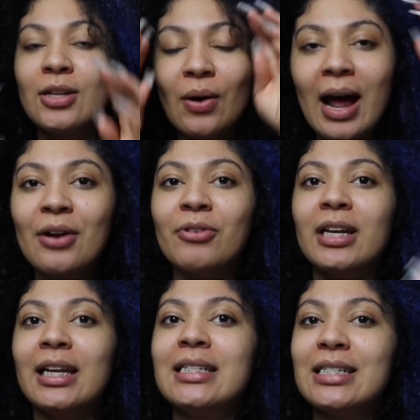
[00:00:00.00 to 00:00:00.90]
i don't
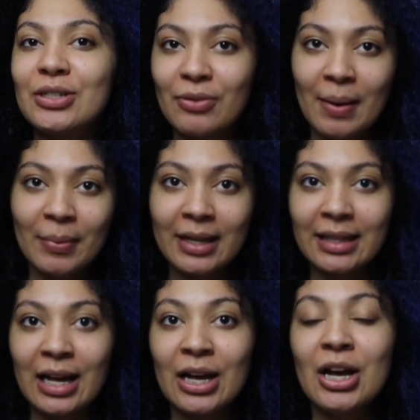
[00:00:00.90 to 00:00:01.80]
really listen to rap like
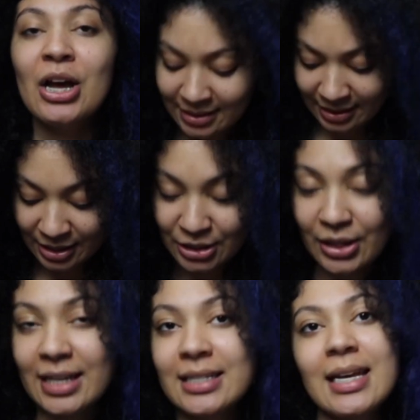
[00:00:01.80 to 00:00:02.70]
that so
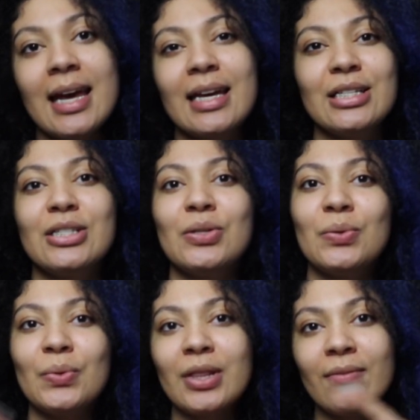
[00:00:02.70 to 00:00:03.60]
let's get into the